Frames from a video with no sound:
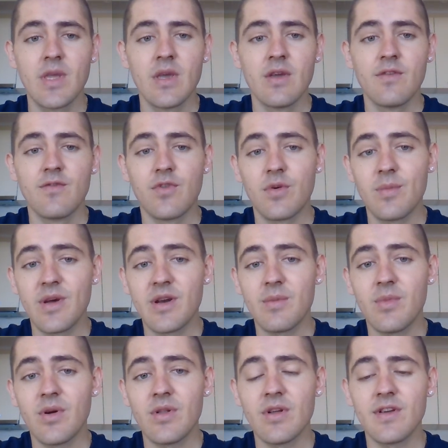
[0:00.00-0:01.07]
For
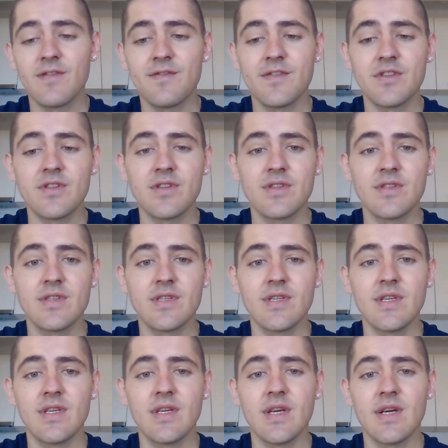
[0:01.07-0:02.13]
metabolic
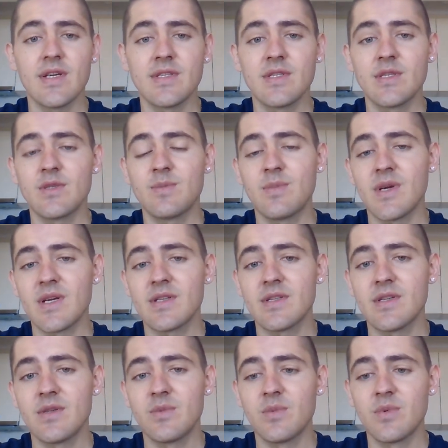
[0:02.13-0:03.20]
efficiency, I
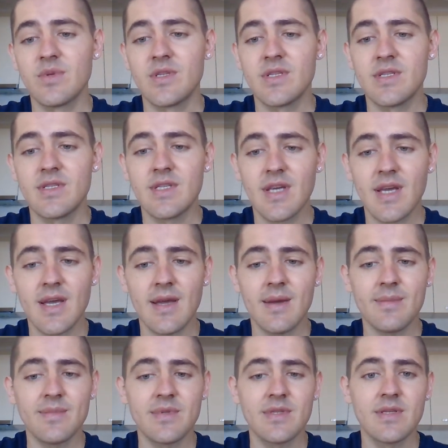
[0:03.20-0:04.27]
suspect it would
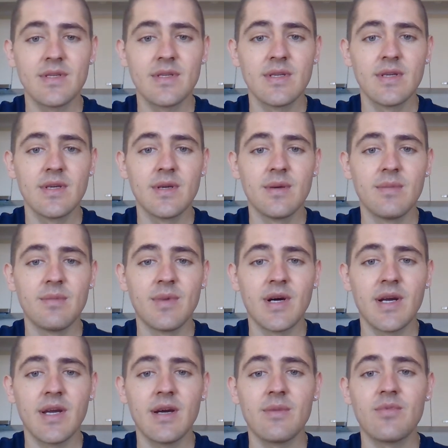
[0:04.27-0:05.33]
adapt
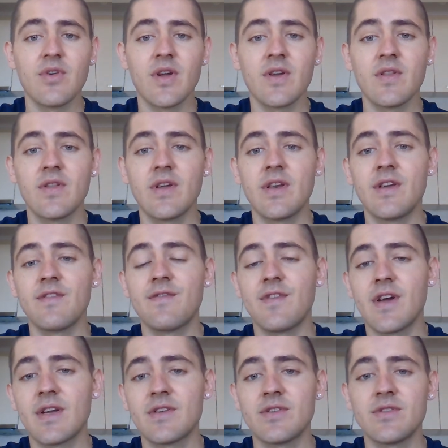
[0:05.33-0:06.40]
by upregulating
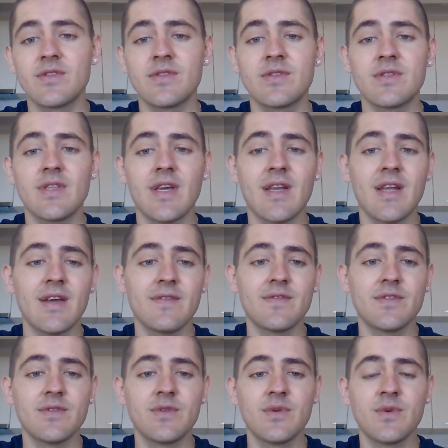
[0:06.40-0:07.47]
factors that have
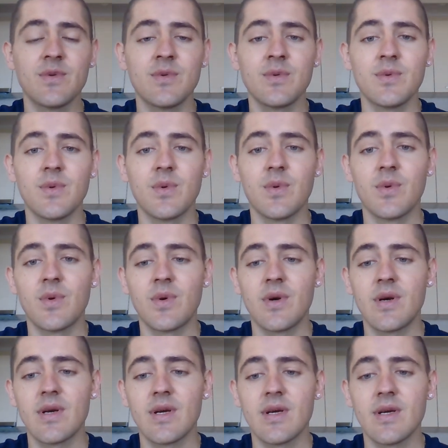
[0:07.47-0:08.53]
to do
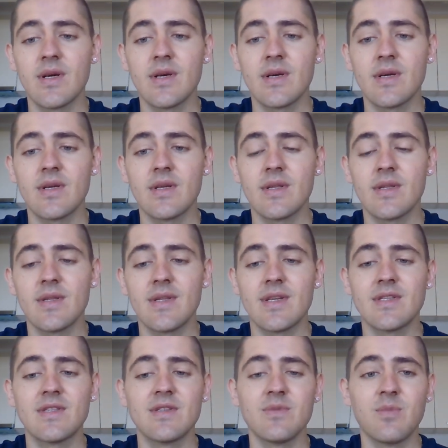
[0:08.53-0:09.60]
or uh,
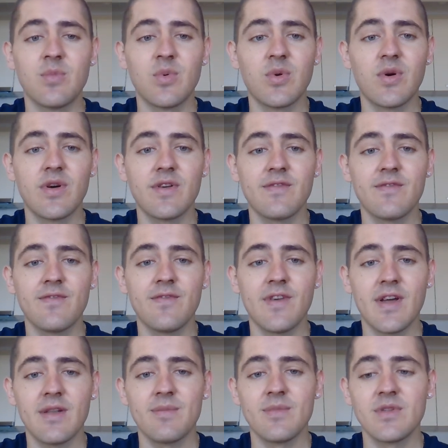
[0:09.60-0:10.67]
that support
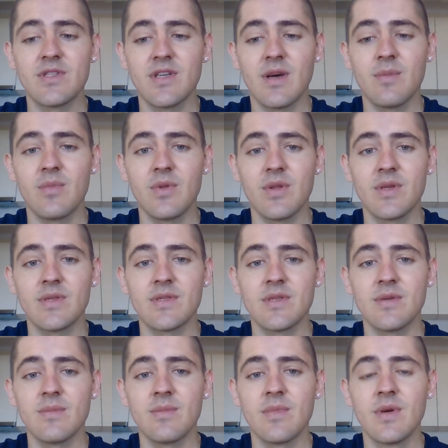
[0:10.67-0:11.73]
fat metabolism,